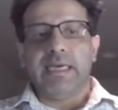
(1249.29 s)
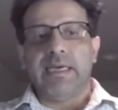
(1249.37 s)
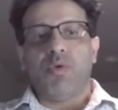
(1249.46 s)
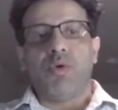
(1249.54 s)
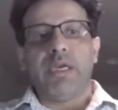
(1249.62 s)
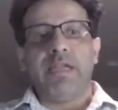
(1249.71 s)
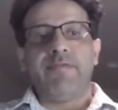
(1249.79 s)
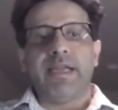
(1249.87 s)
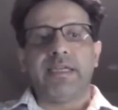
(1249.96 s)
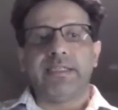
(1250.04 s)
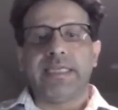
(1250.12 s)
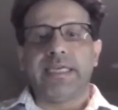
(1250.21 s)
only
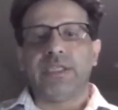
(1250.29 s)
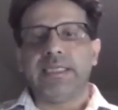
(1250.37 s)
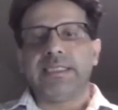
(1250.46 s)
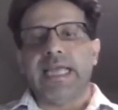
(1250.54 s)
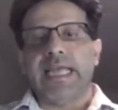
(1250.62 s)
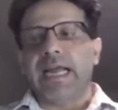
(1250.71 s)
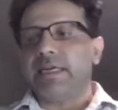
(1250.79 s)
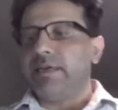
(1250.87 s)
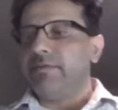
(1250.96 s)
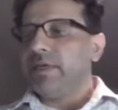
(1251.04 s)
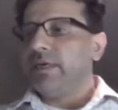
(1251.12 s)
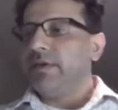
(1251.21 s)
when a session is
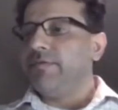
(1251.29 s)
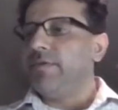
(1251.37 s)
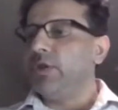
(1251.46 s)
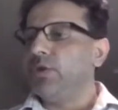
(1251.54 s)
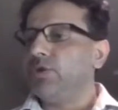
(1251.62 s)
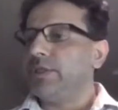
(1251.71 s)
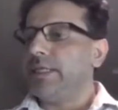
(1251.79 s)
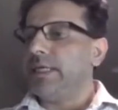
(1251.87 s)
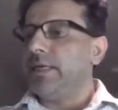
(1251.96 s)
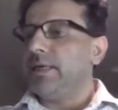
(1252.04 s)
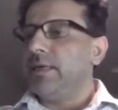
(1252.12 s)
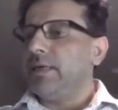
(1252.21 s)
active will you
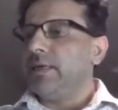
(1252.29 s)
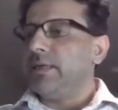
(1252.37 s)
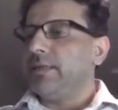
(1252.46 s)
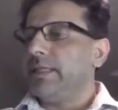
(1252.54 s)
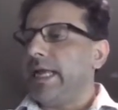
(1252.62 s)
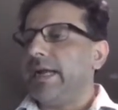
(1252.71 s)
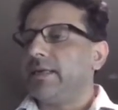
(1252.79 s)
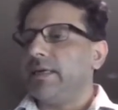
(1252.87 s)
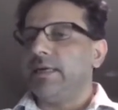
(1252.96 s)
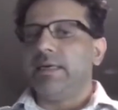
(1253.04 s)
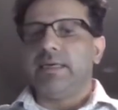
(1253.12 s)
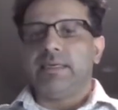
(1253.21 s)
see that
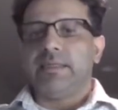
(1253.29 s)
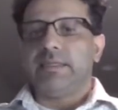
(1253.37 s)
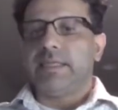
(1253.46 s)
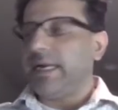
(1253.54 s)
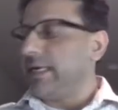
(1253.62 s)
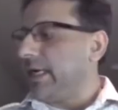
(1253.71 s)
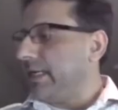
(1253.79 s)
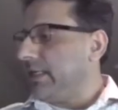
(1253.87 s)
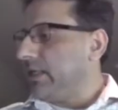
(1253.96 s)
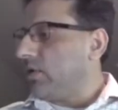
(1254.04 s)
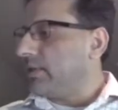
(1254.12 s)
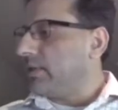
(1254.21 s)
thread
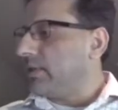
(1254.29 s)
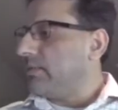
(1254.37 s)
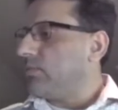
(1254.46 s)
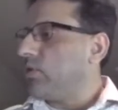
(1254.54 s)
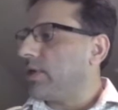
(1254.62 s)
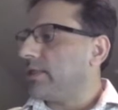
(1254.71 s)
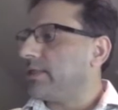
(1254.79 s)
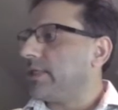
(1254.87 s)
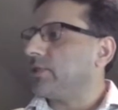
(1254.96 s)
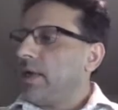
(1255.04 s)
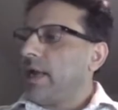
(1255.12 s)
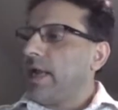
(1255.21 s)
ID on the Moca
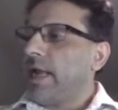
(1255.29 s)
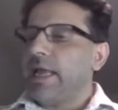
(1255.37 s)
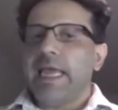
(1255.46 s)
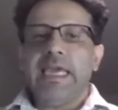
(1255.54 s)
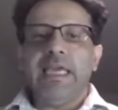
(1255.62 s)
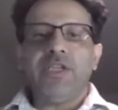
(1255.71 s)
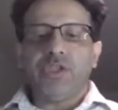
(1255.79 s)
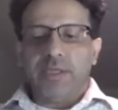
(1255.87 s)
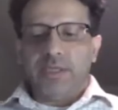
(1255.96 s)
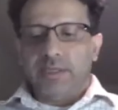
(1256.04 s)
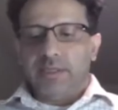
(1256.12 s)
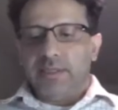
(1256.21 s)
session. Each
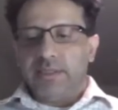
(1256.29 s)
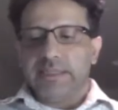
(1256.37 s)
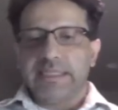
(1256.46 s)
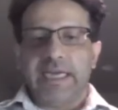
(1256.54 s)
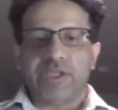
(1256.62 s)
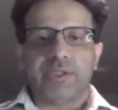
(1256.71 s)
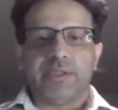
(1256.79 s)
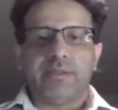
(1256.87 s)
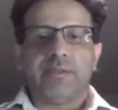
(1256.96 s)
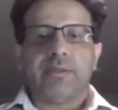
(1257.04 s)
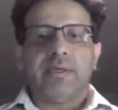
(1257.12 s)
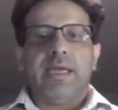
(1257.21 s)

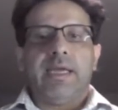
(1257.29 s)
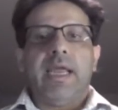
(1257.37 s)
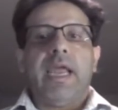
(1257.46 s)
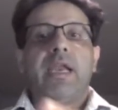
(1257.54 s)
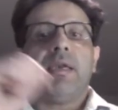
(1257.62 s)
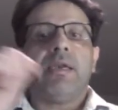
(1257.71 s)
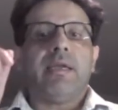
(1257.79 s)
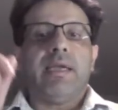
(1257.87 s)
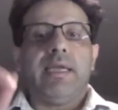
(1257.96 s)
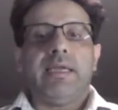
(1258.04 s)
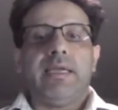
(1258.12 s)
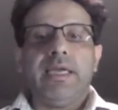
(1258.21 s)
session in
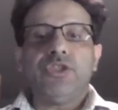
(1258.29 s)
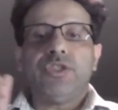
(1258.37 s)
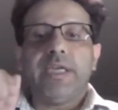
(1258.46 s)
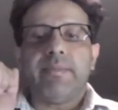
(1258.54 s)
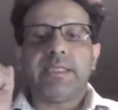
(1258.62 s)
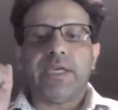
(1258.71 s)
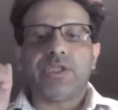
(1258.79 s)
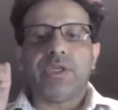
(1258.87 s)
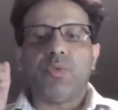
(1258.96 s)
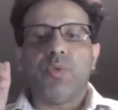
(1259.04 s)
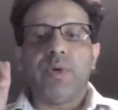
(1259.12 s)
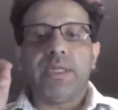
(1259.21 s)
each database
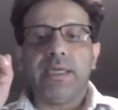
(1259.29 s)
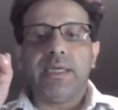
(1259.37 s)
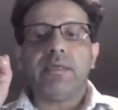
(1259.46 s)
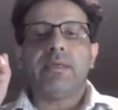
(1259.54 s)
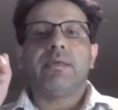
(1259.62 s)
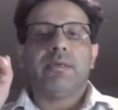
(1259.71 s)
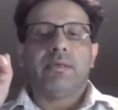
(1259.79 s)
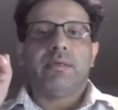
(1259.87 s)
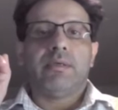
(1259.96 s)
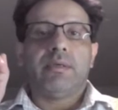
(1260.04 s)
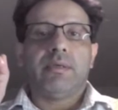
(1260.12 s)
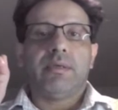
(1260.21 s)
session within
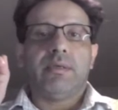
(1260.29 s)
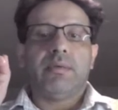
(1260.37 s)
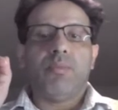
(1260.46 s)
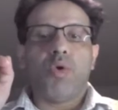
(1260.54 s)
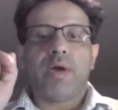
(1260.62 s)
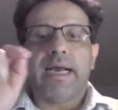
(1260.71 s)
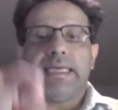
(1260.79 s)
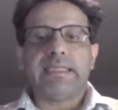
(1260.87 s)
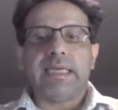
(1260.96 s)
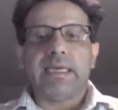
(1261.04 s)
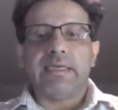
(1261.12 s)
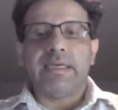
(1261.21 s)
Moca
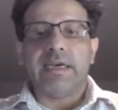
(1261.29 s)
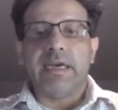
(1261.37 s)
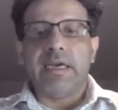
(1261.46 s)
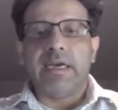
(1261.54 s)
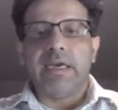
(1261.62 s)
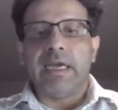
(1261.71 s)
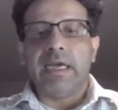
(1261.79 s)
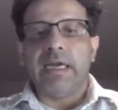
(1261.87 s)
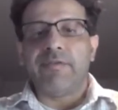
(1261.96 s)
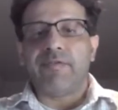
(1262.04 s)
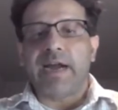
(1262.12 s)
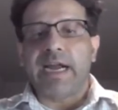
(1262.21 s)
is
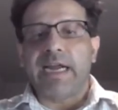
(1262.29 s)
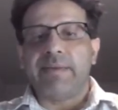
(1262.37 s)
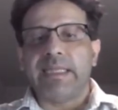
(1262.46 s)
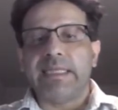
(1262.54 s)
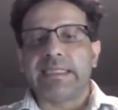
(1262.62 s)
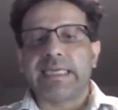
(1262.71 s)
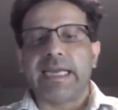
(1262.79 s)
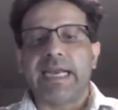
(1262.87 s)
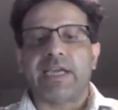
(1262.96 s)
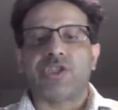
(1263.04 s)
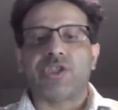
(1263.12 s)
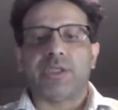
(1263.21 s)
defined by this
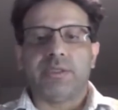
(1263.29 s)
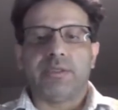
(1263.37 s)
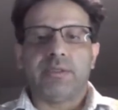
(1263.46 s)
connection